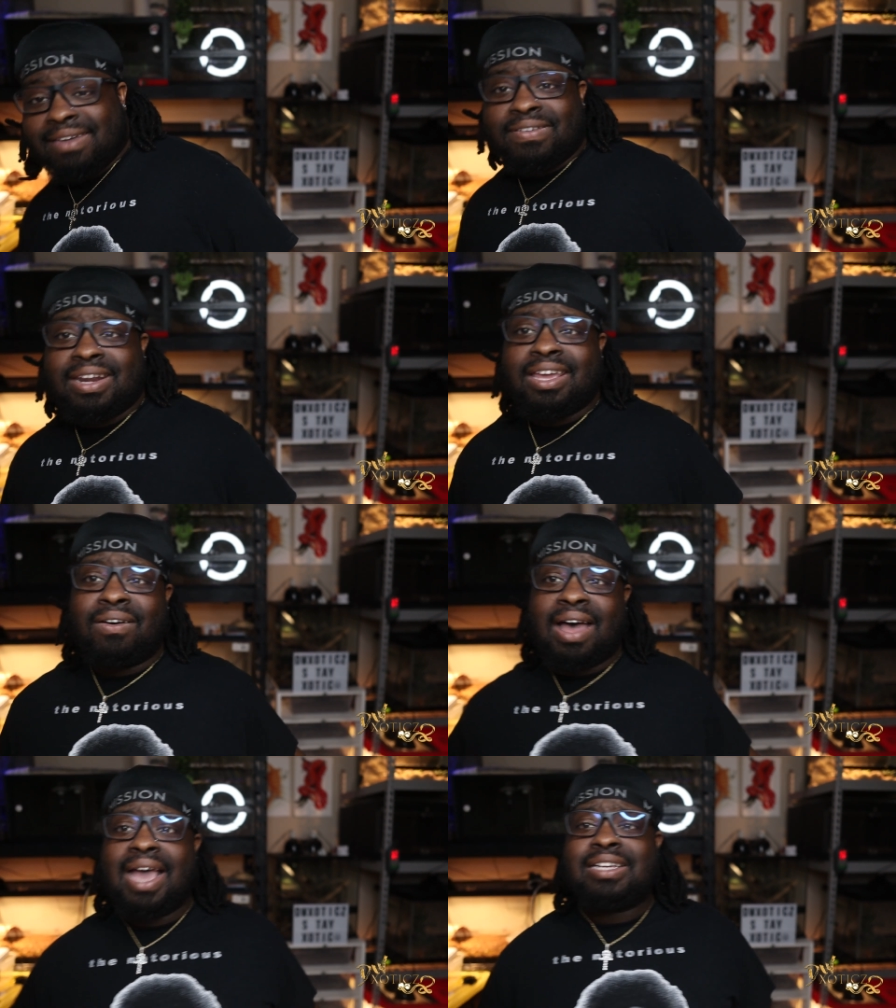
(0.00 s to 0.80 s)
a
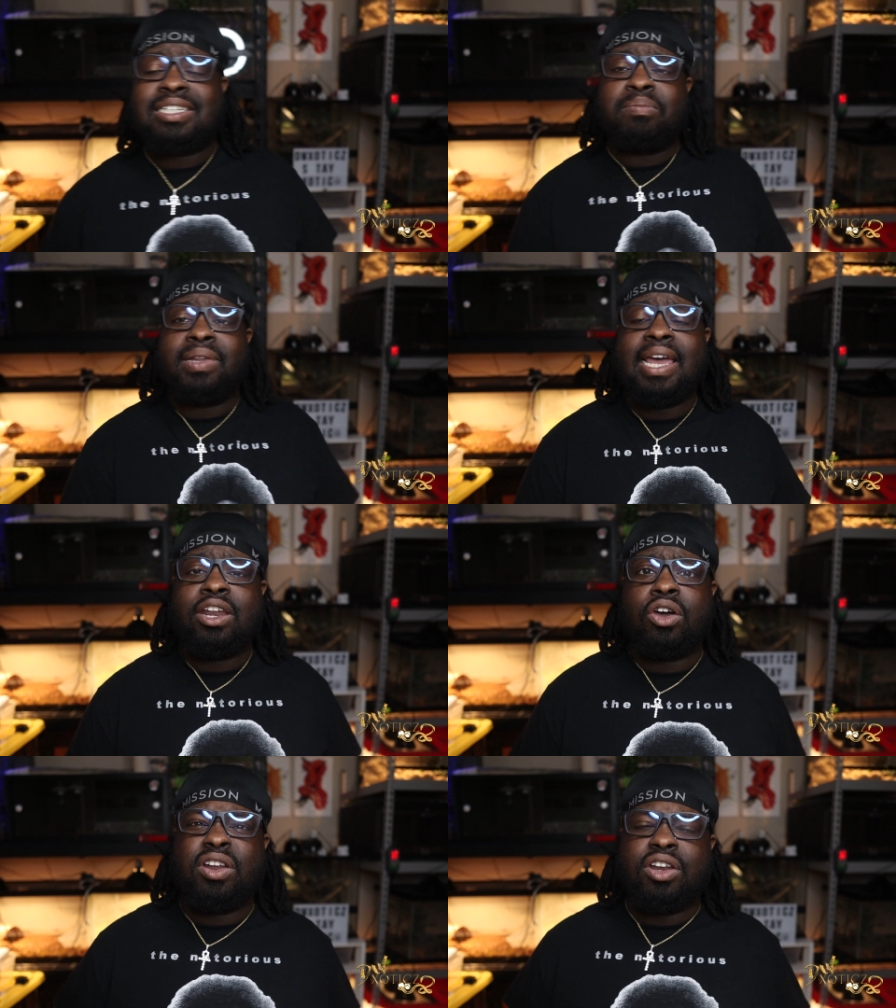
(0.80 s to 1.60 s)
video I actually
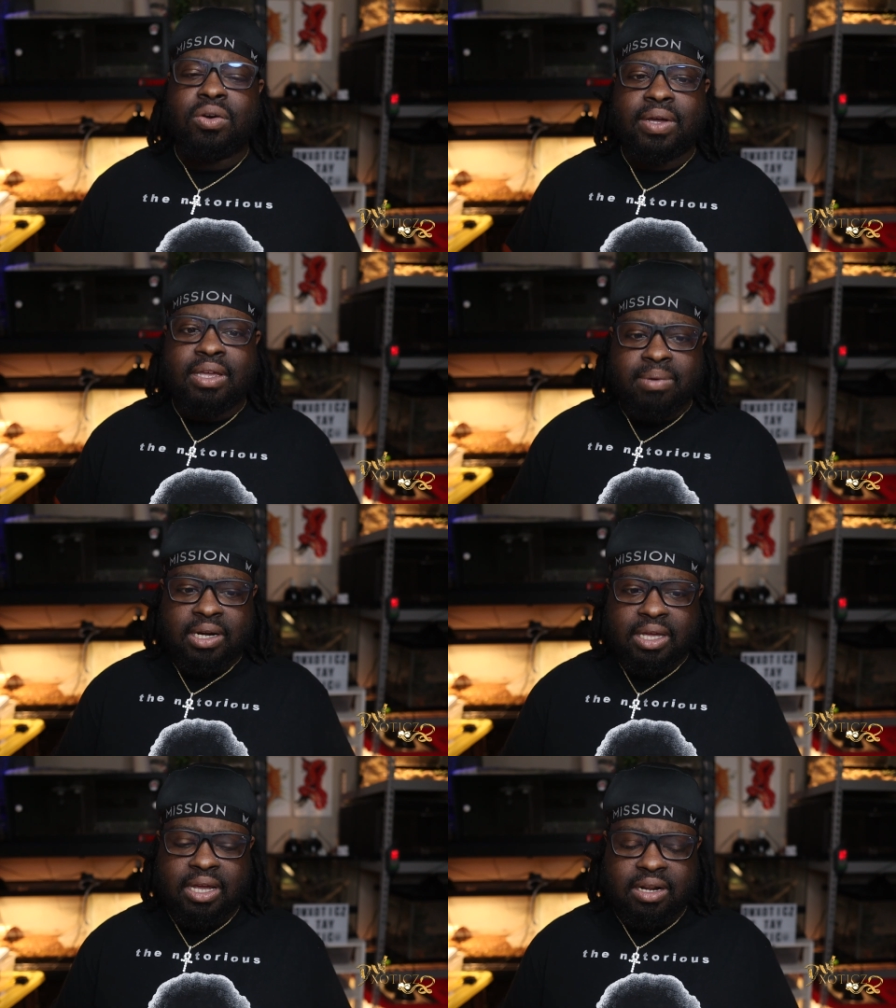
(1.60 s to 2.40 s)
planned on doing,
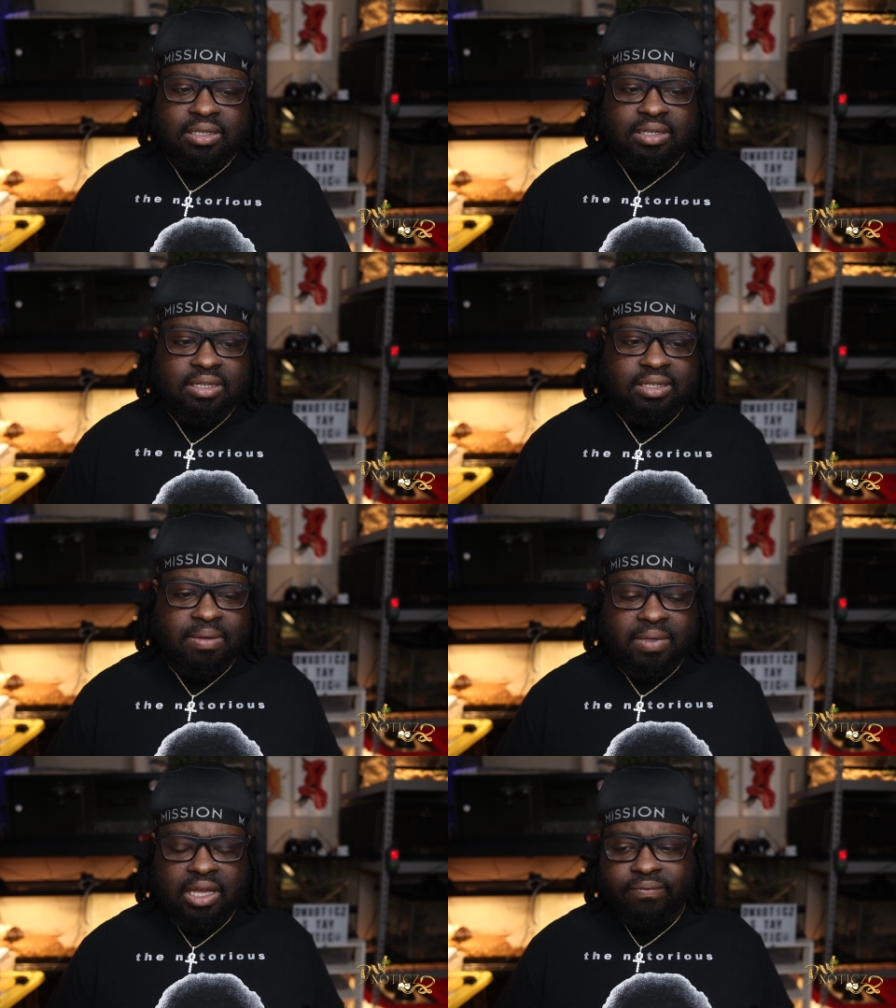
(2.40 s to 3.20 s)
but again, it's
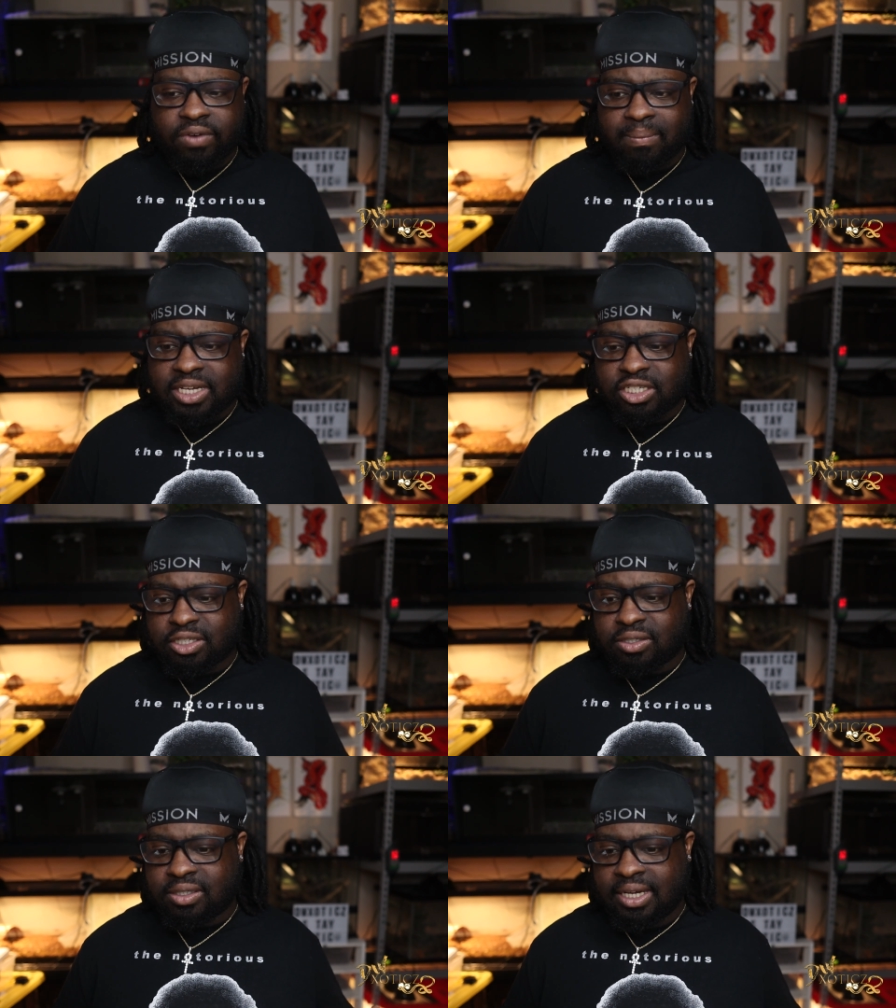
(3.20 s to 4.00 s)
something
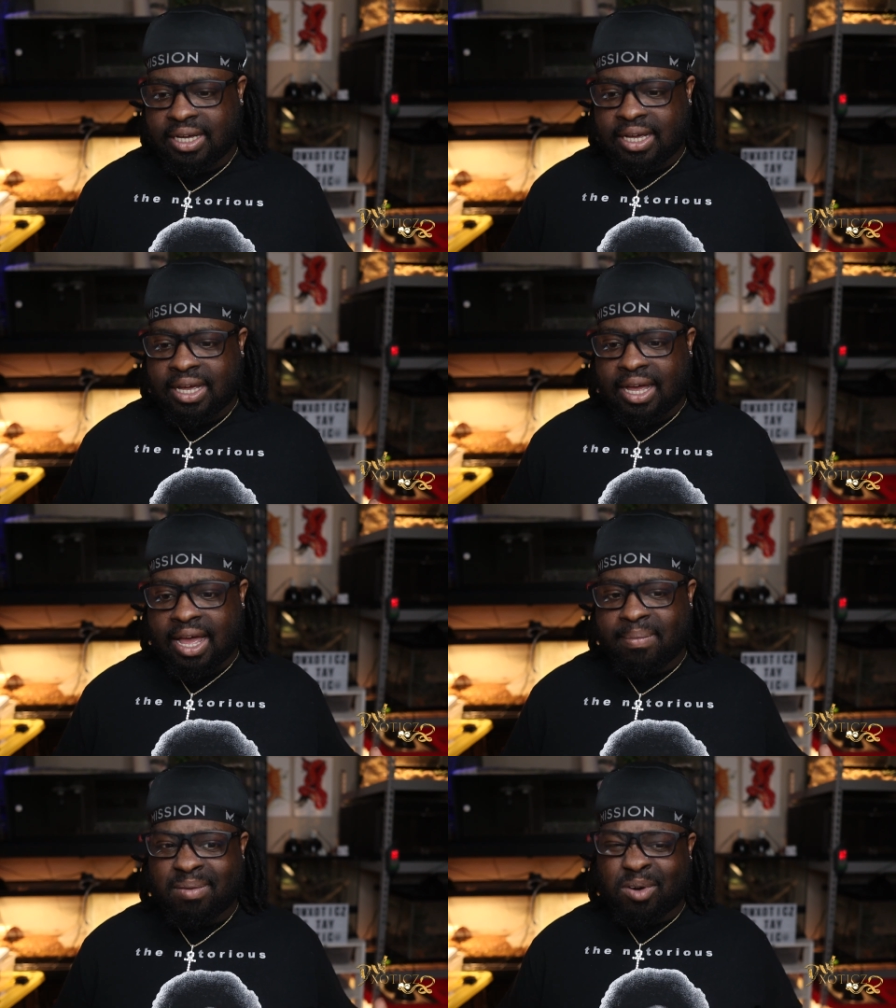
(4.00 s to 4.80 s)
informational.
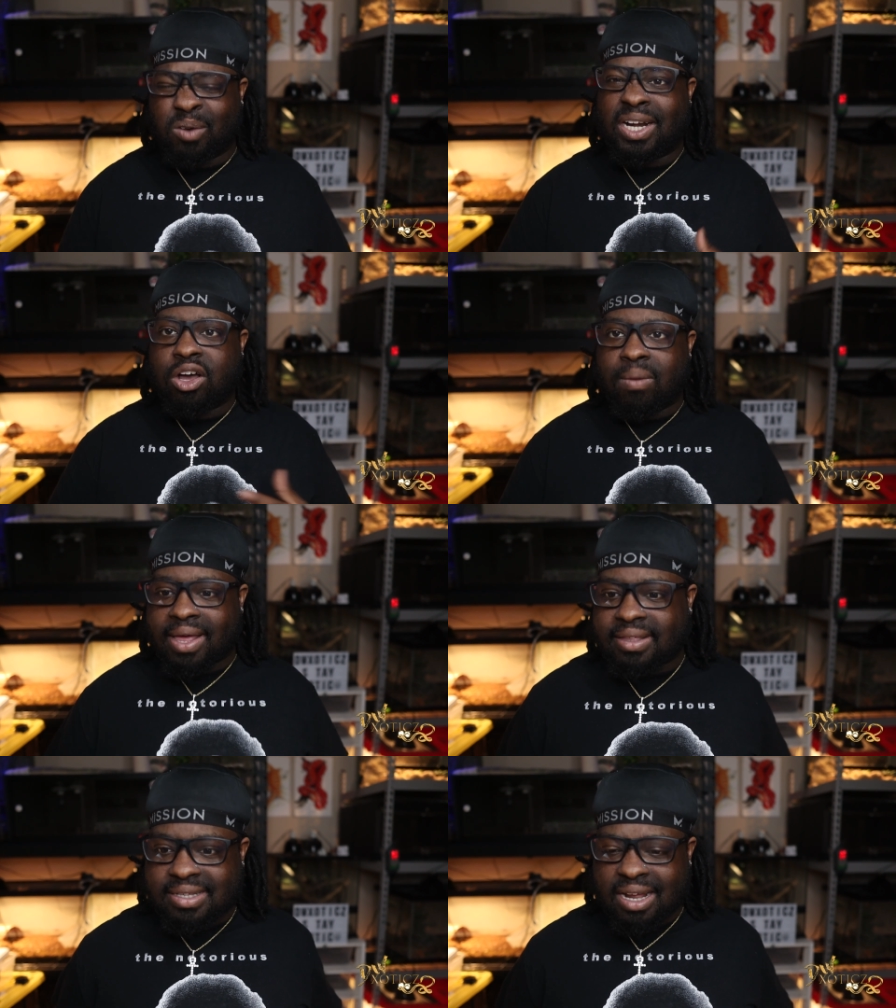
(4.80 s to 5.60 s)
The more we know
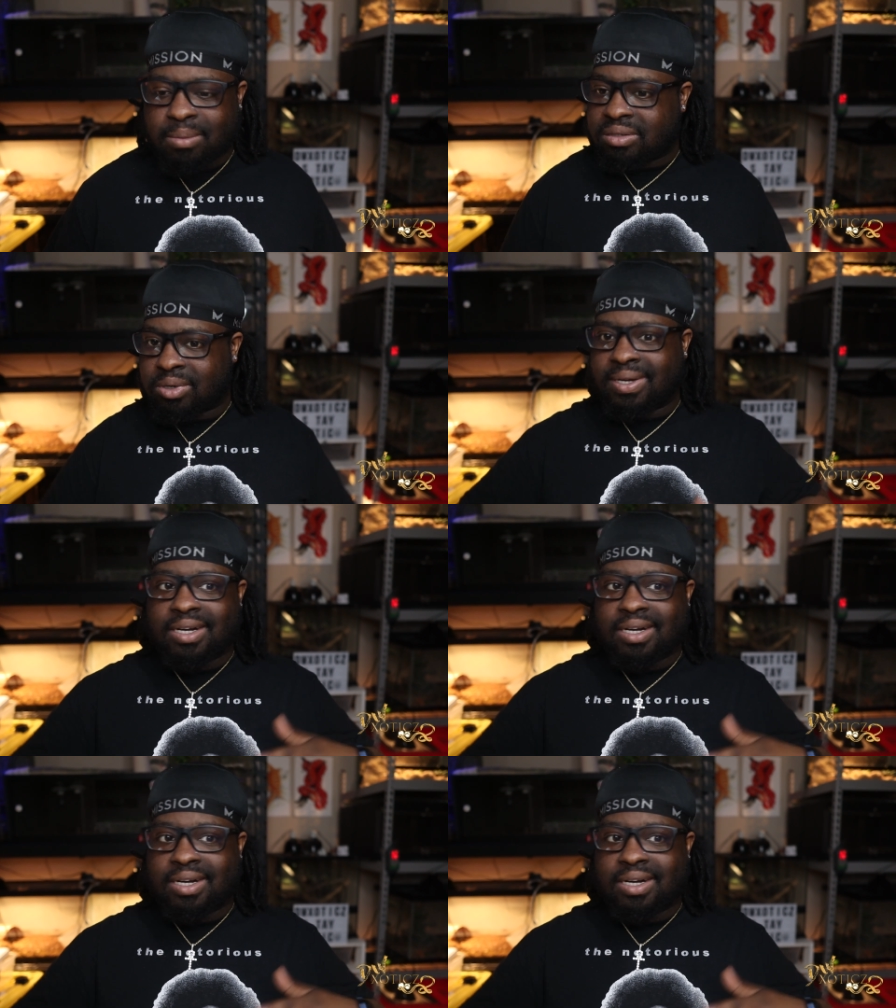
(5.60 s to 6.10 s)
about these animals, the more we